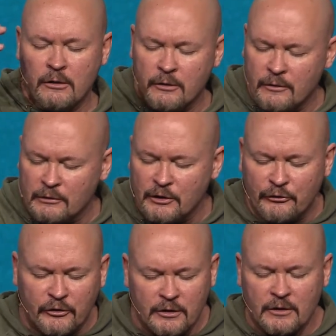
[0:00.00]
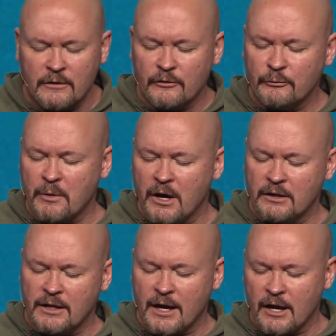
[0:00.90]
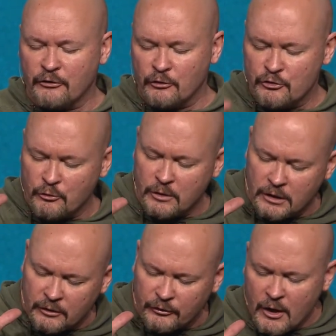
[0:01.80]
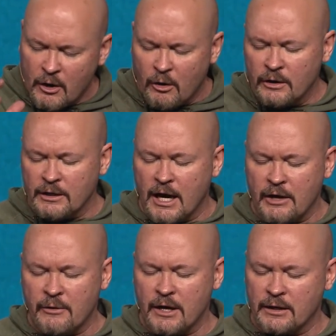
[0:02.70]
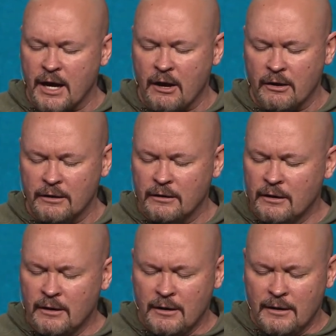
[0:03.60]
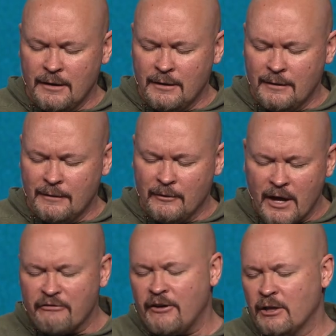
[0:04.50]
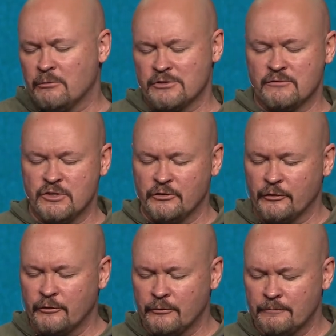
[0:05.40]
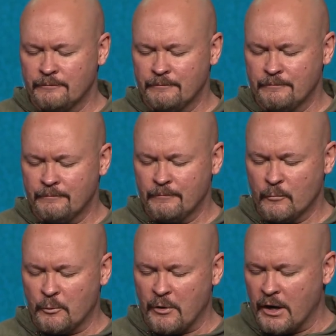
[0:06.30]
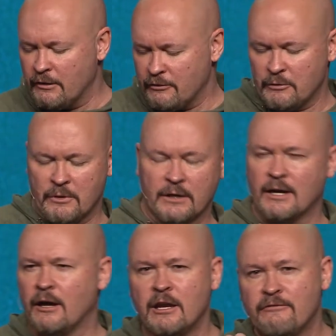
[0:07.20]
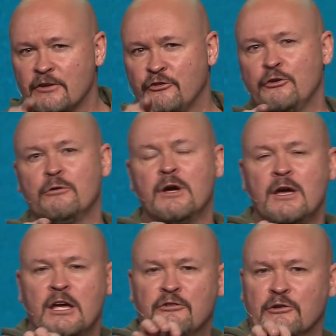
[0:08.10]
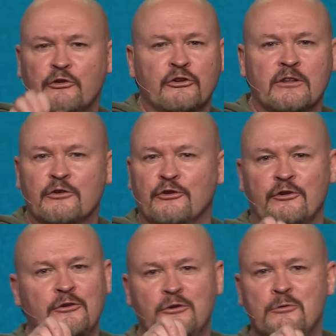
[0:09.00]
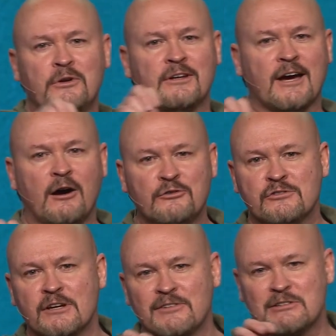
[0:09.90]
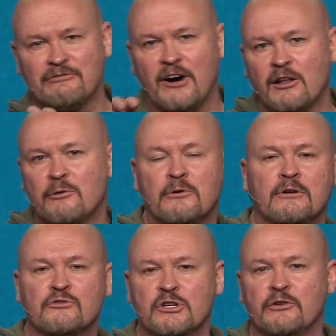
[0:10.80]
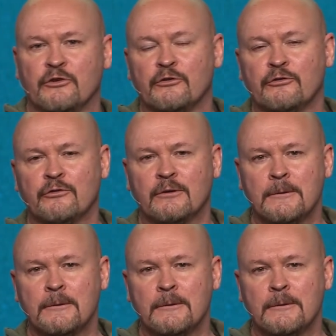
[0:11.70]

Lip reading: they're listening to this podcast, they're joining us online right now, and they're not followers of Jesus. We're praying for them right now. And if that's you, if you're listening to this and you wouldn't count yourself as a follower of Jesus,